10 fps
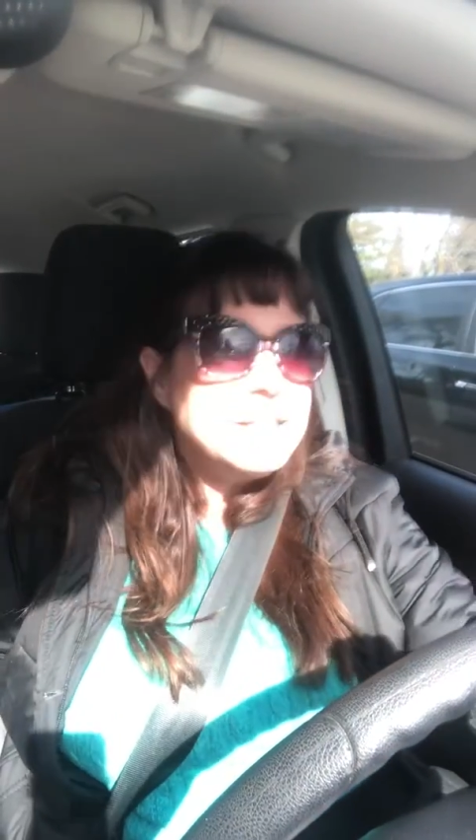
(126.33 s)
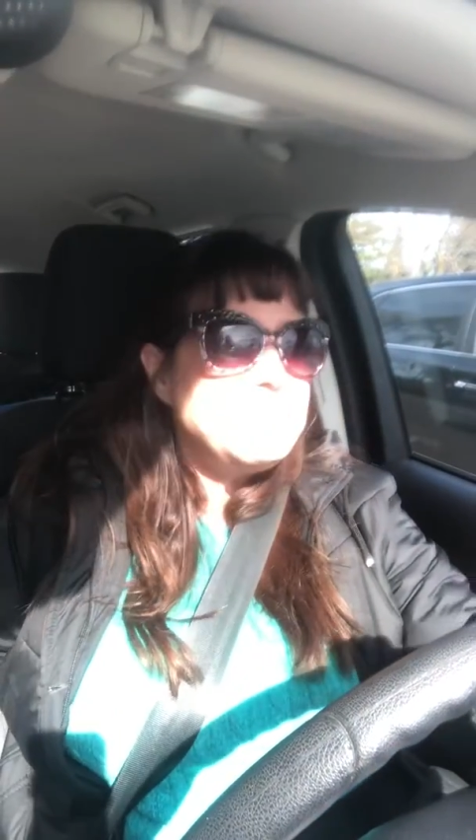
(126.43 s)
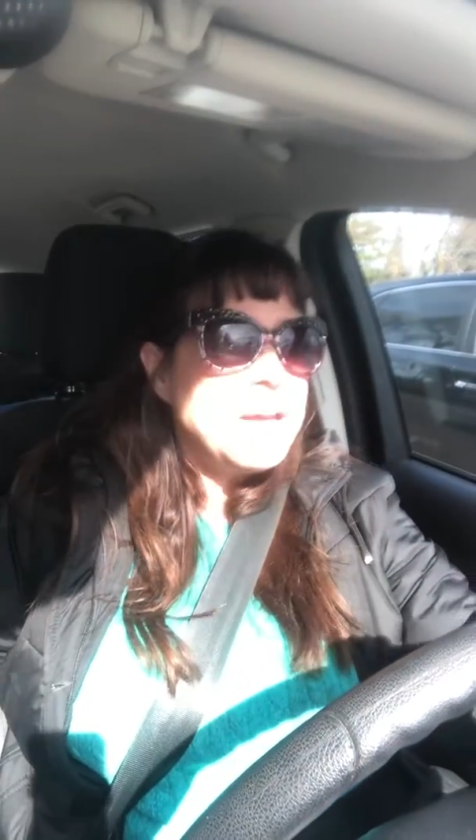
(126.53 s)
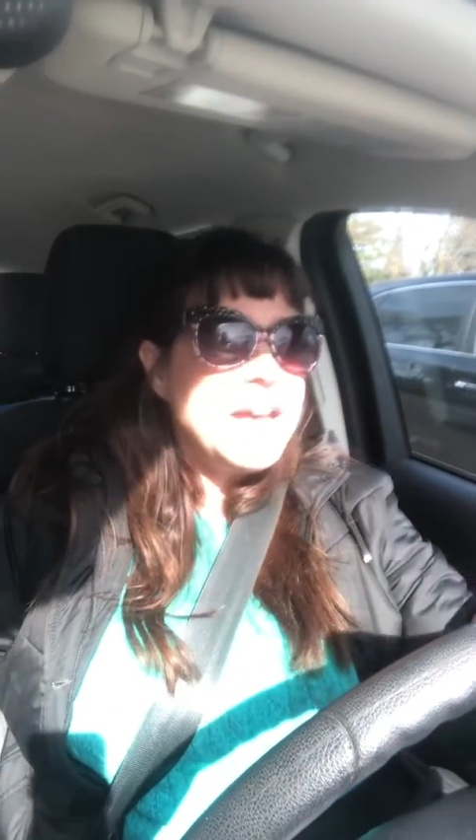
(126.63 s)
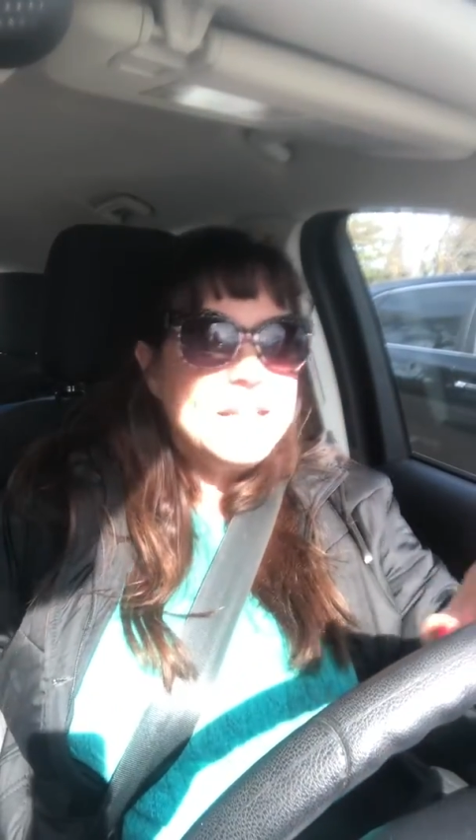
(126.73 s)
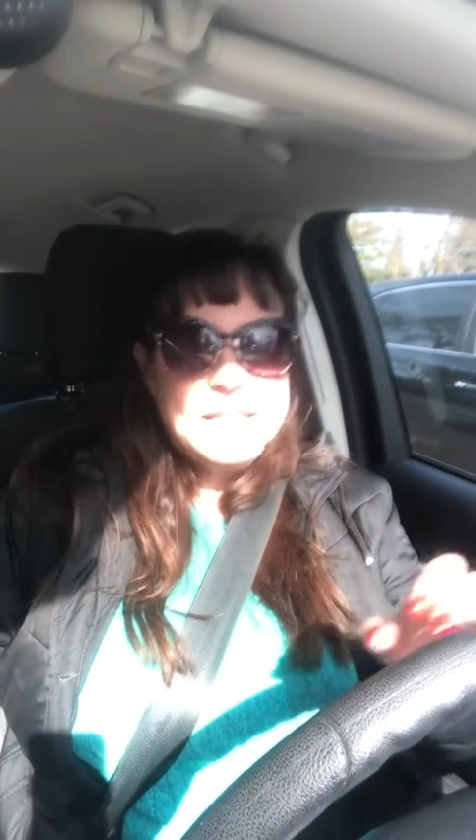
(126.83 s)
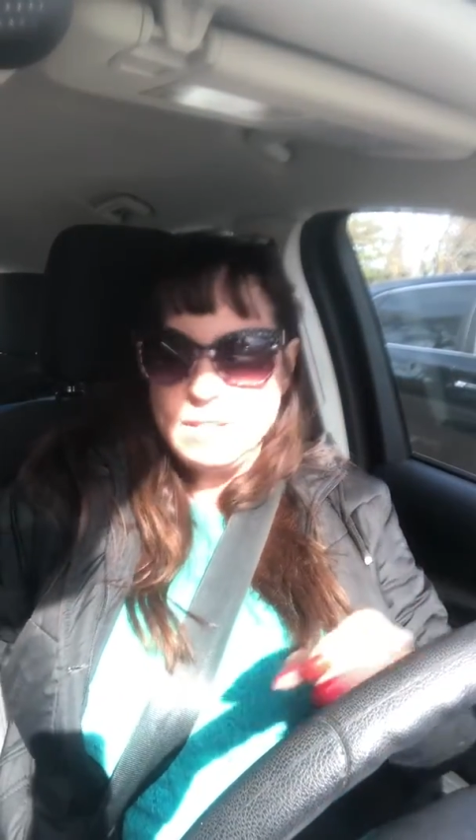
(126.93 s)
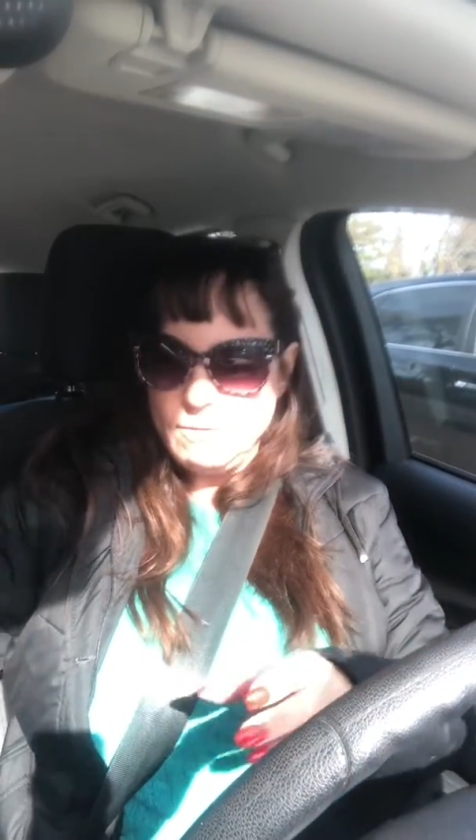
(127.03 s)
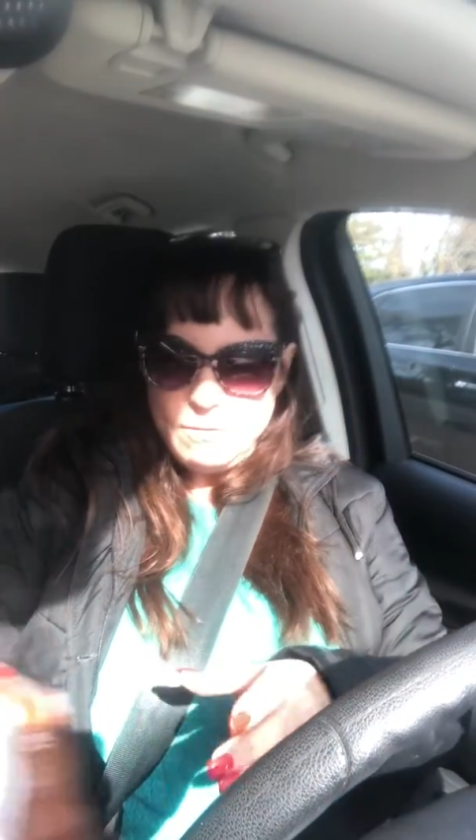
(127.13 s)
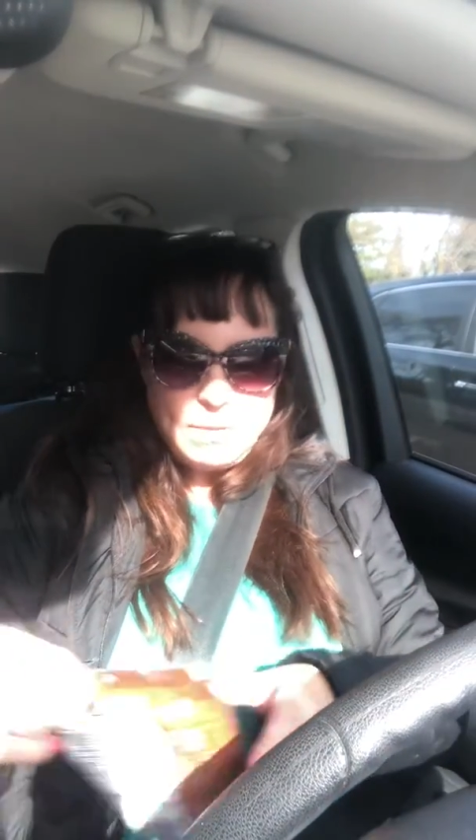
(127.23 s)
and bags
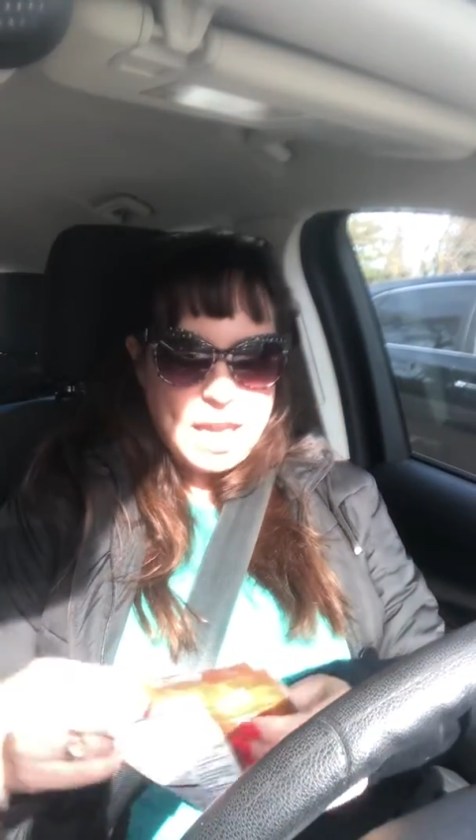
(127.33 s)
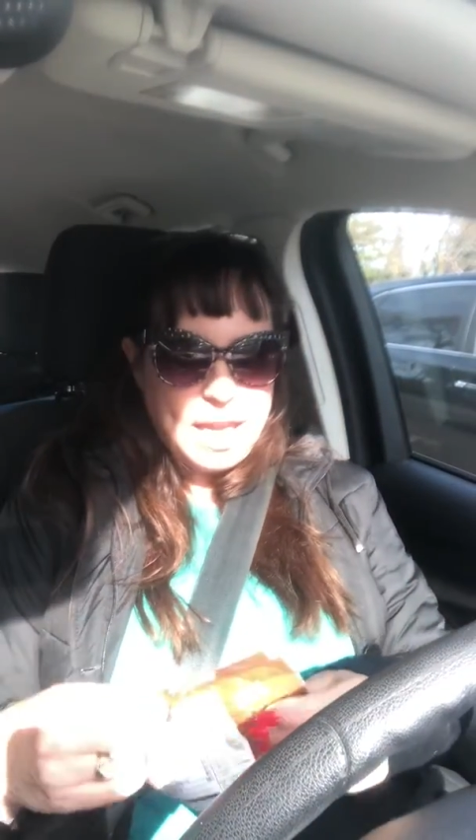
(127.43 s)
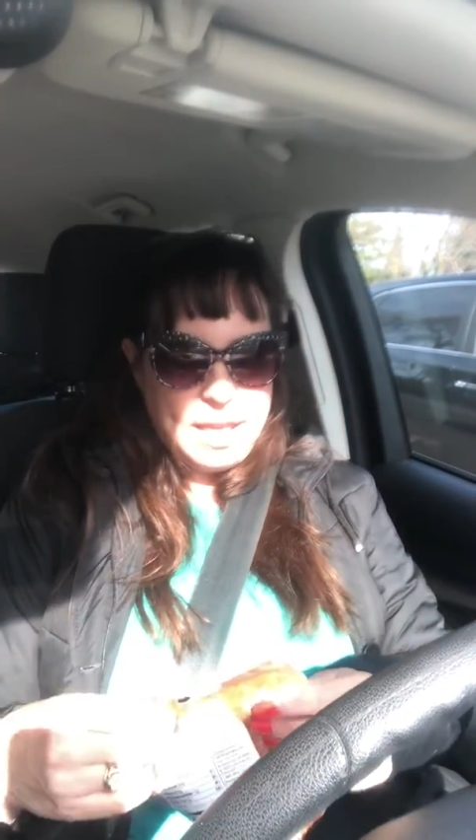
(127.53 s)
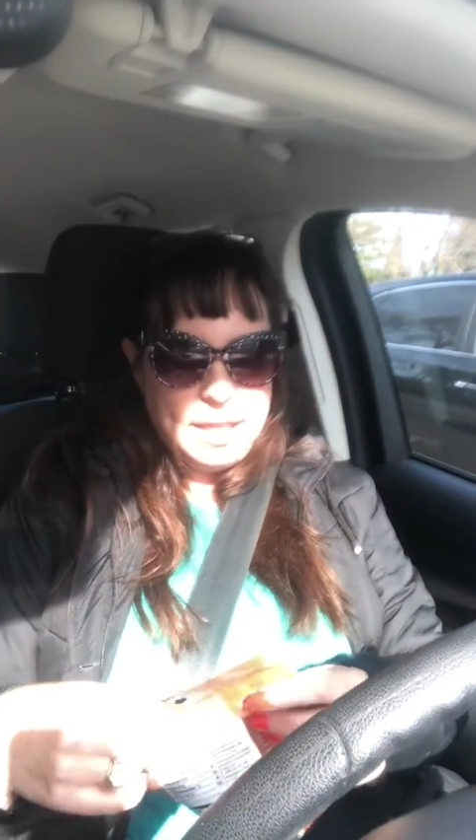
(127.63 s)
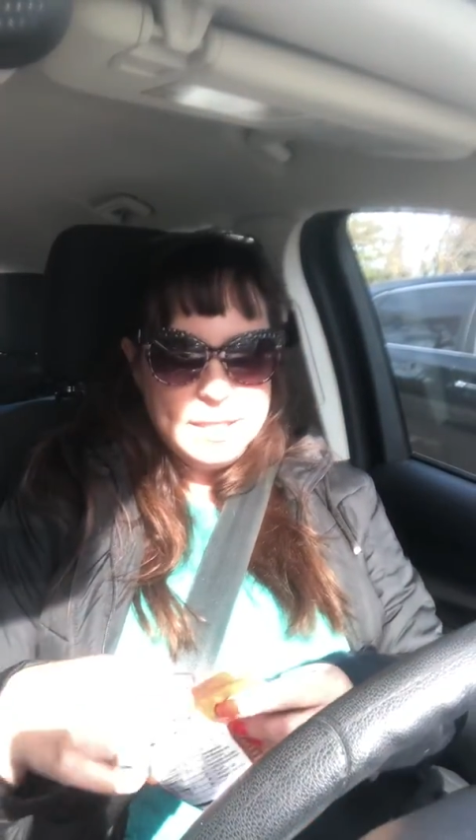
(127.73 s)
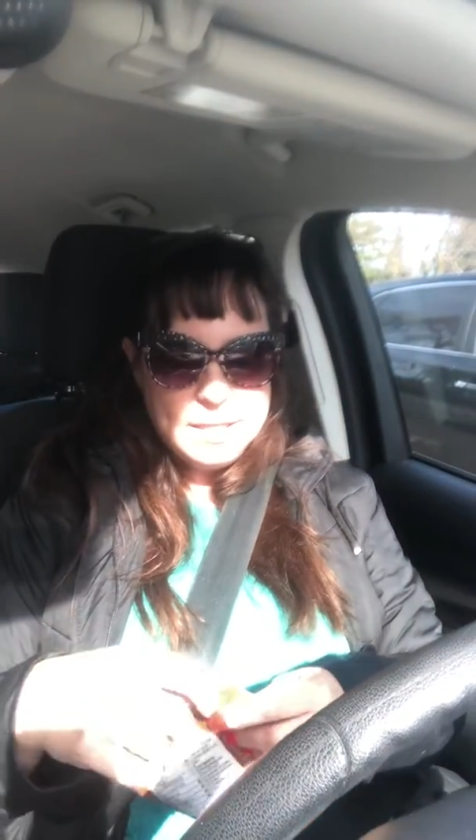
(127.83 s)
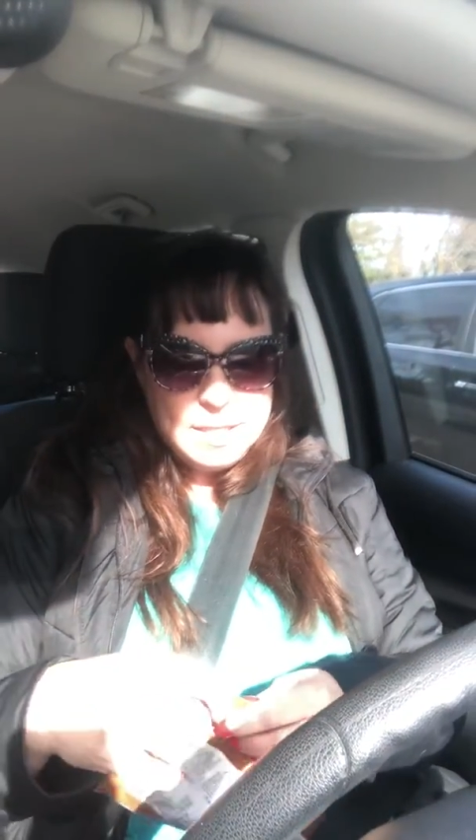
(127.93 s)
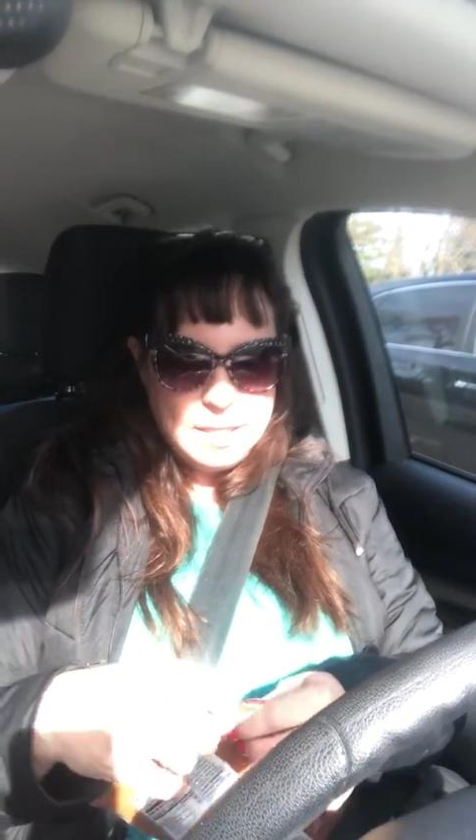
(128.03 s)
of eggs.